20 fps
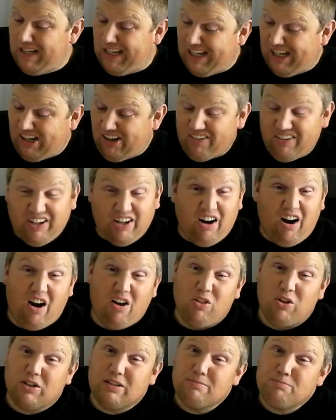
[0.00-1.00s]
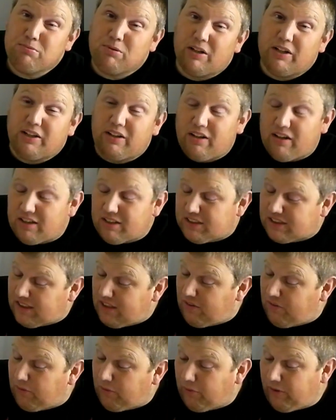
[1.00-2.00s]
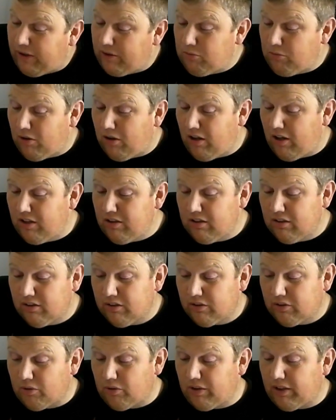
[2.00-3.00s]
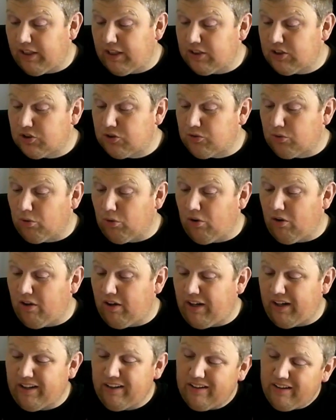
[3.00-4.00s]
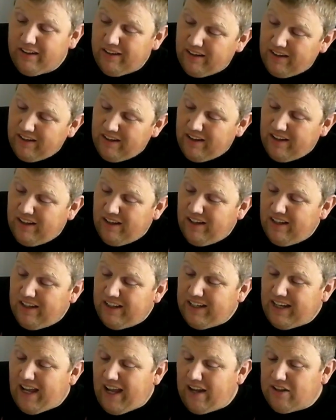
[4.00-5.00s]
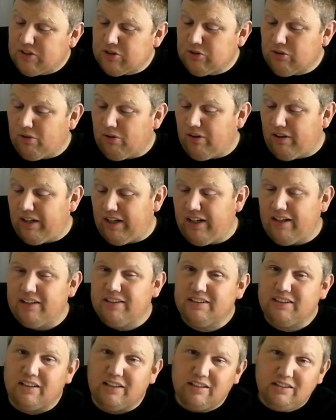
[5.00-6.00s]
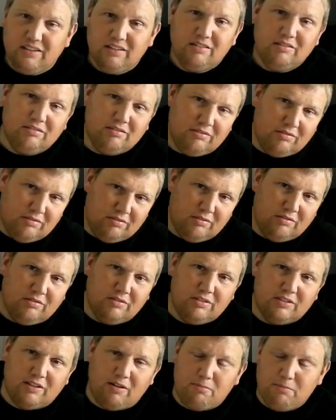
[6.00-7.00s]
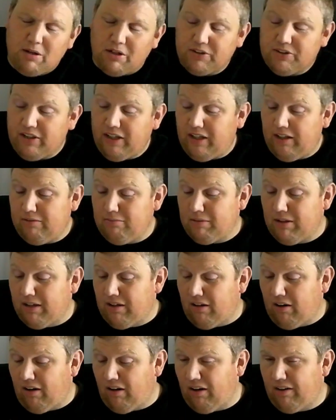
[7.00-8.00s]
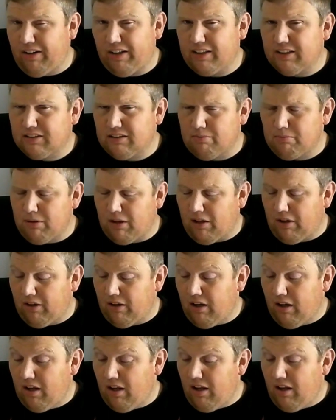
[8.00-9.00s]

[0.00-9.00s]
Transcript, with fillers: Here they are looking pretty good, sitting 3 and 1, going against Troy. Yeah, Troy is a Sun Belt team. They are, I think it's Sun Belt.